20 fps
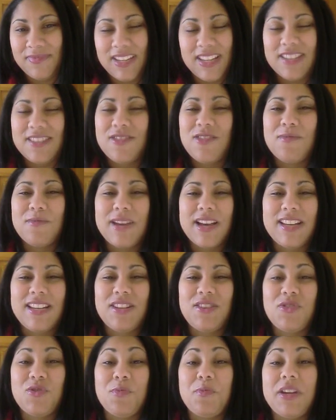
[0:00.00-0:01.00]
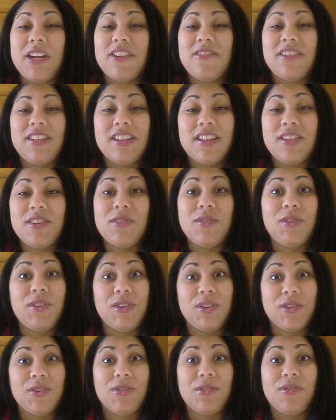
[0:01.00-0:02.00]
there's nobody superior to
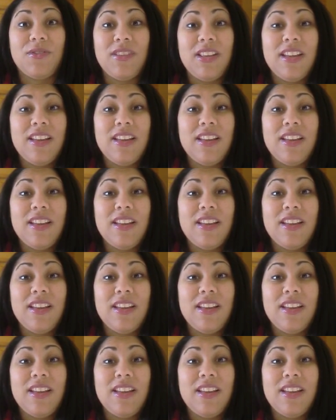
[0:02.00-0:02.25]
you.